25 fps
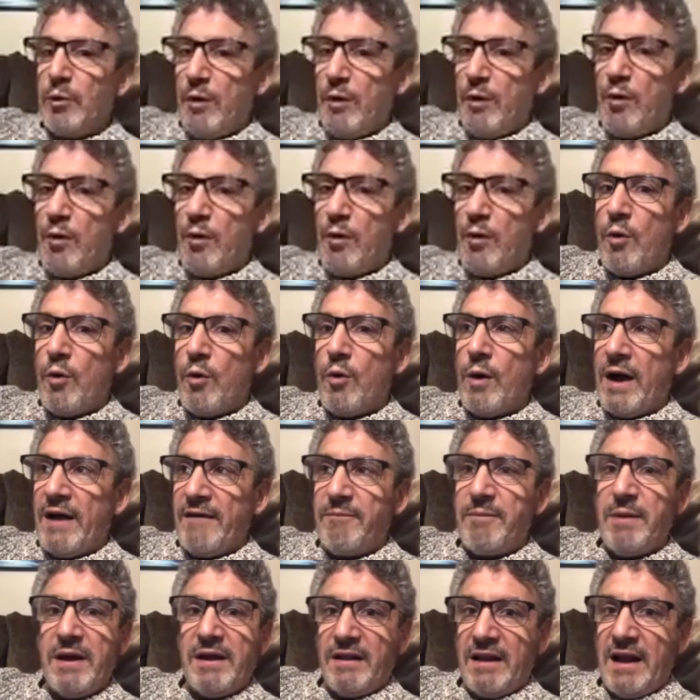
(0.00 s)
who I paid
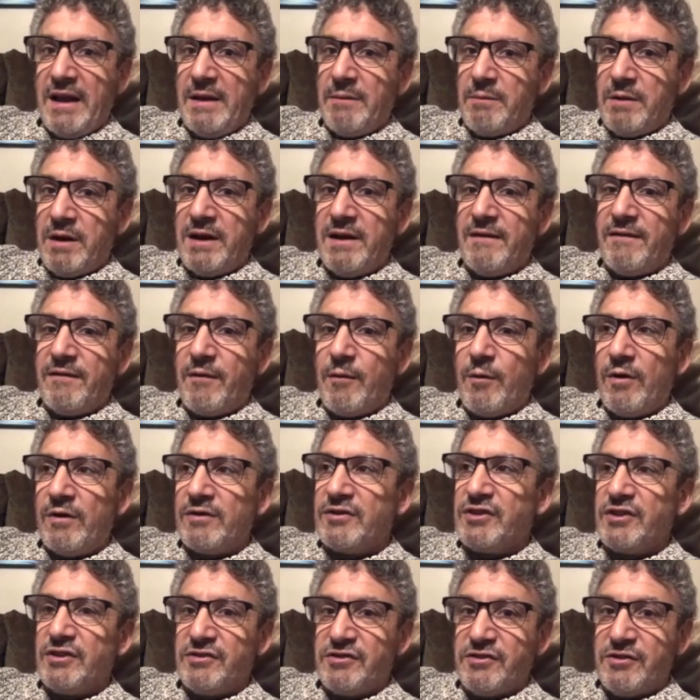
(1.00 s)
a lot of money for.
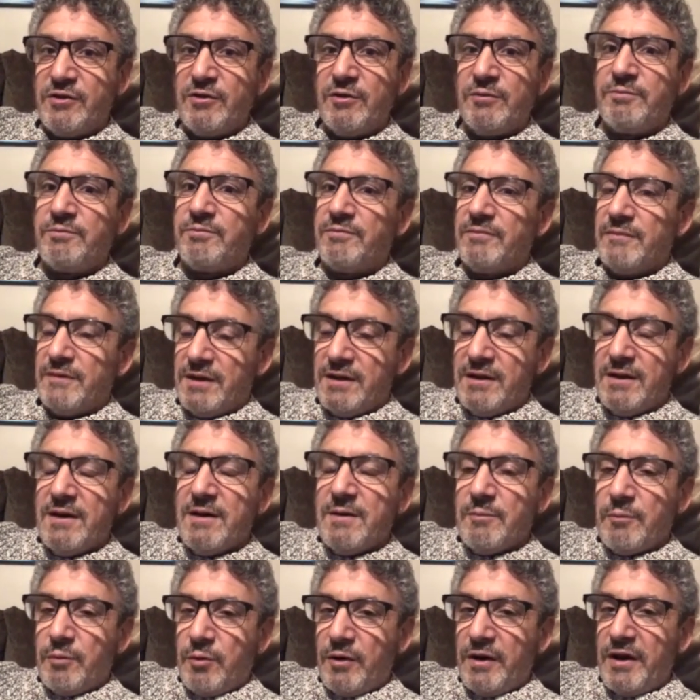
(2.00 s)
She goes, you're
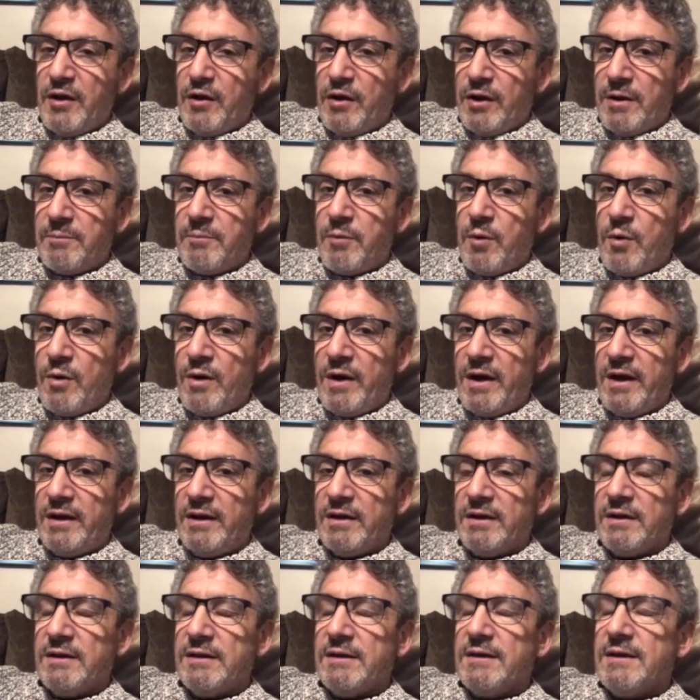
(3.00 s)
pretty on point.
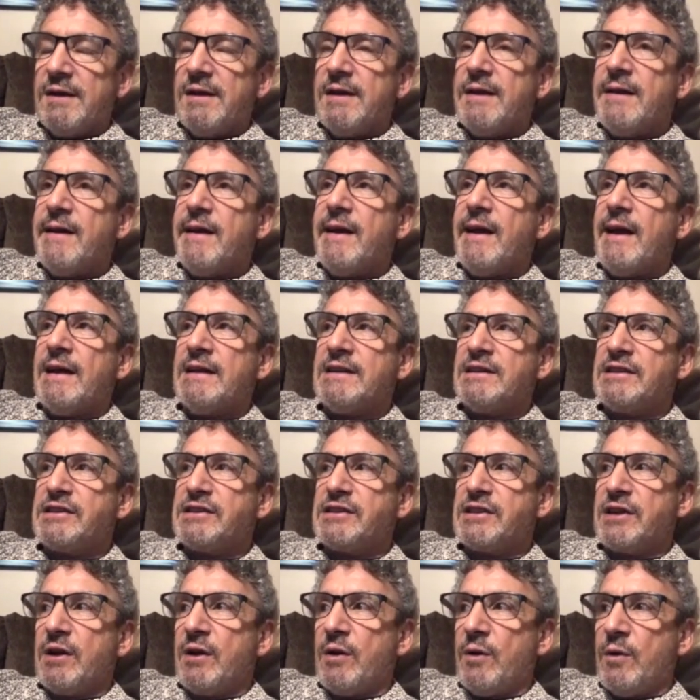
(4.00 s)
And
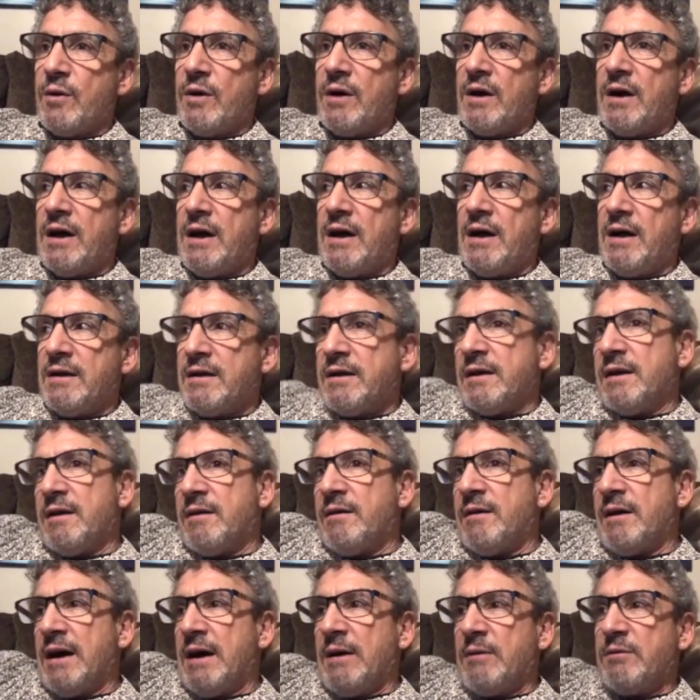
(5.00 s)
so,
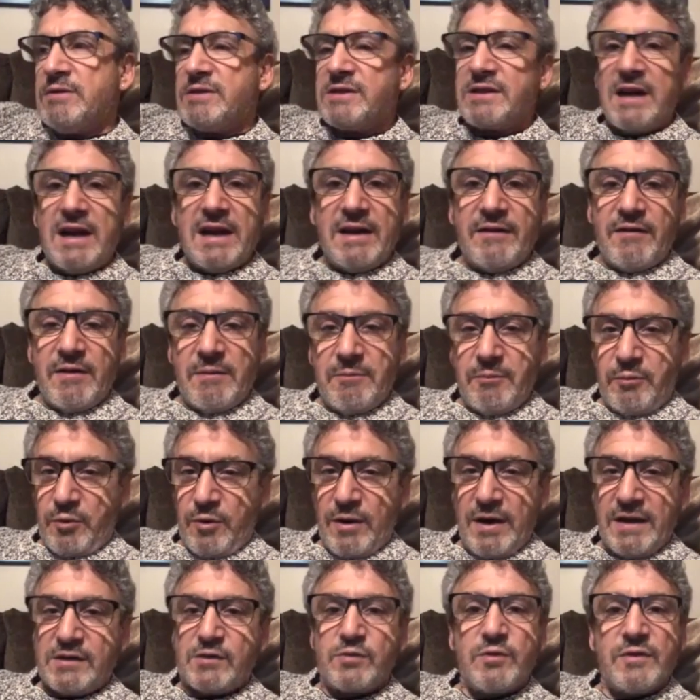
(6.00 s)
I was kind of
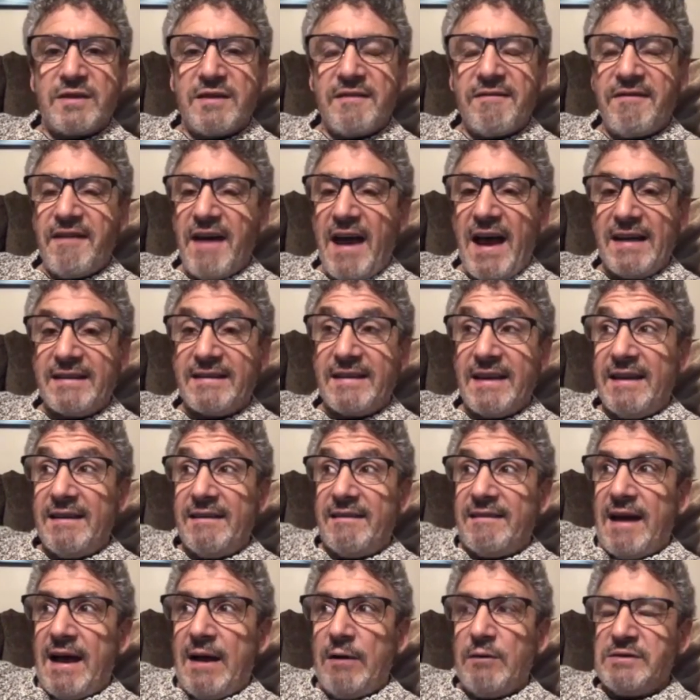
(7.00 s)
impressed with the fact that
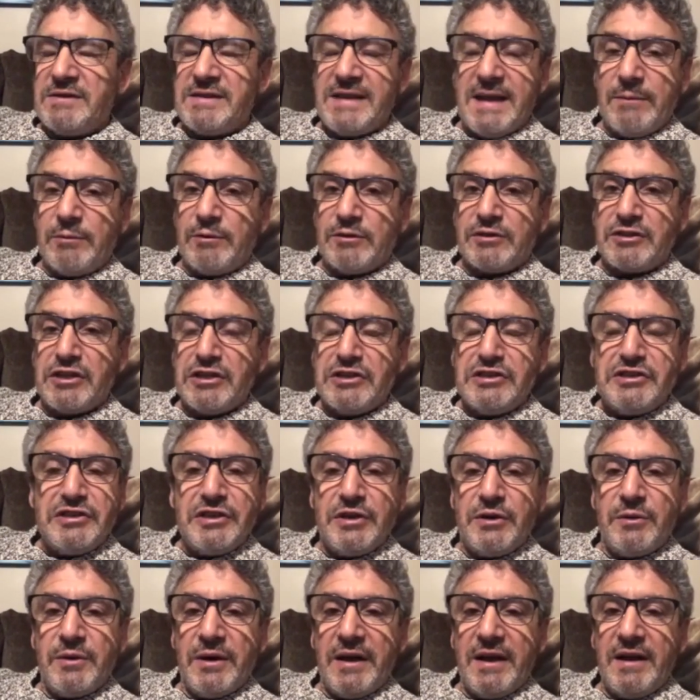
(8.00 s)
I was able to
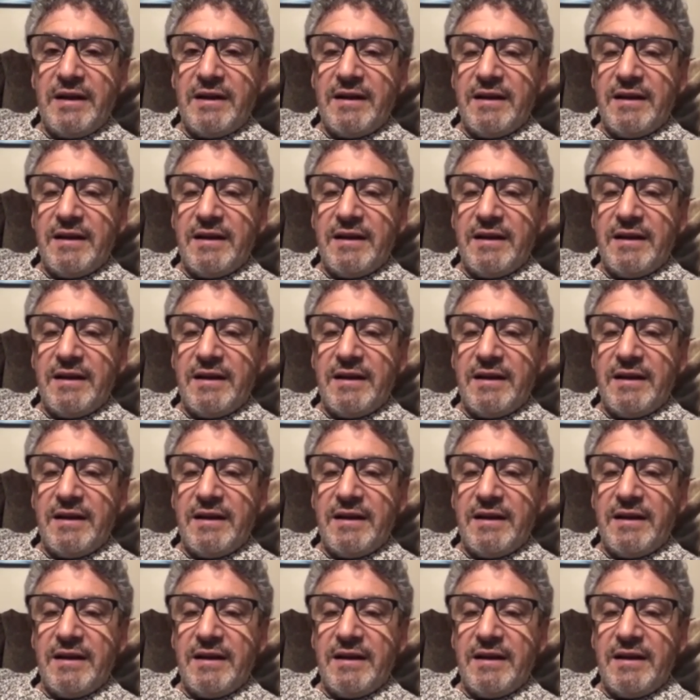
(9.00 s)
do it